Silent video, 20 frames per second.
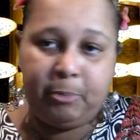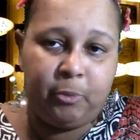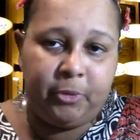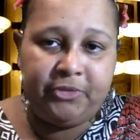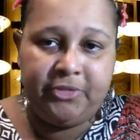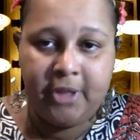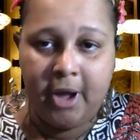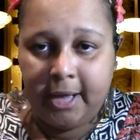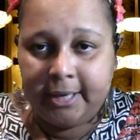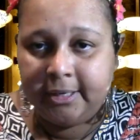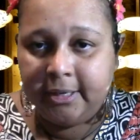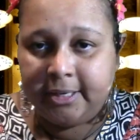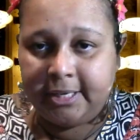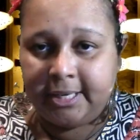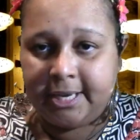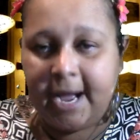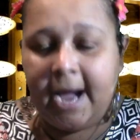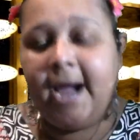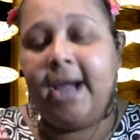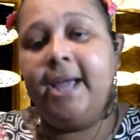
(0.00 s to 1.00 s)
with
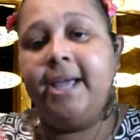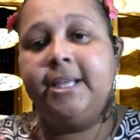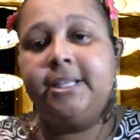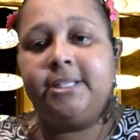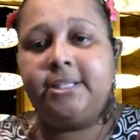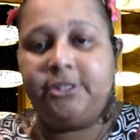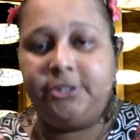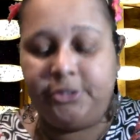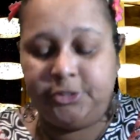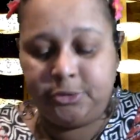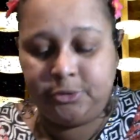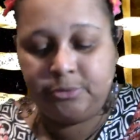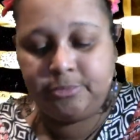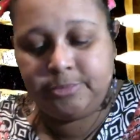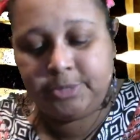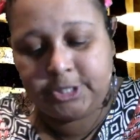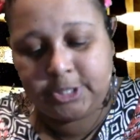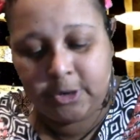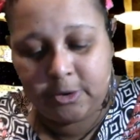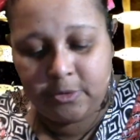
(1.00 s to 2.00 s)
non-hooded eyes do.
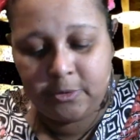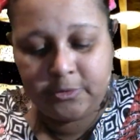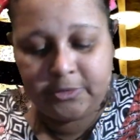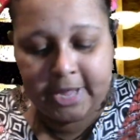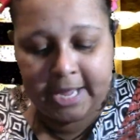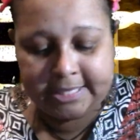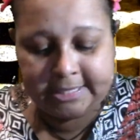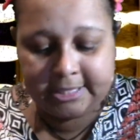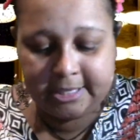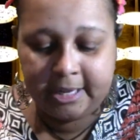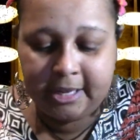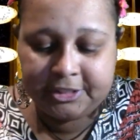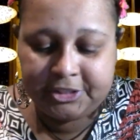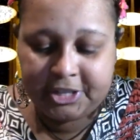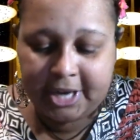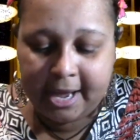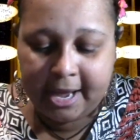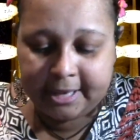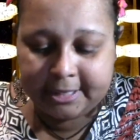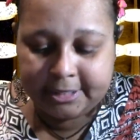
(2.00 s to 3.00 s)
So that's a
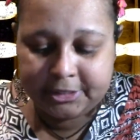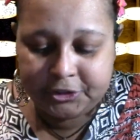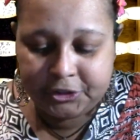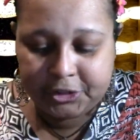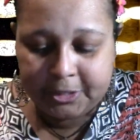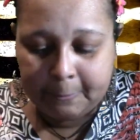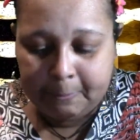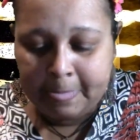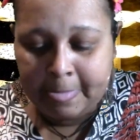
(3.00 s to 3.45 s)
challenge.